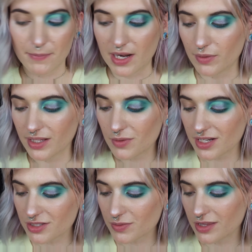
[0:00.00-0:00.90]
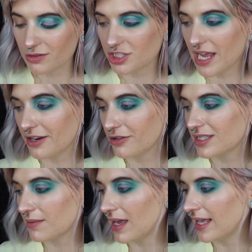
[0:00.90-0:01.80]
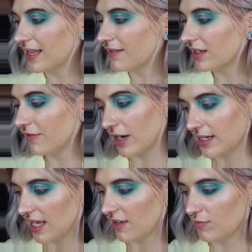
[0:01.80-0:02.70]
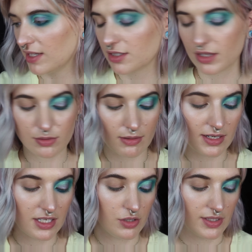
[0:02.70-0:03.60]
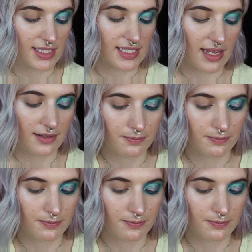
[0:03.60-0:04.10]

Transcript: But I really want to use one of those shadows my lovely friend gave me, so that's what I'm going to do instead.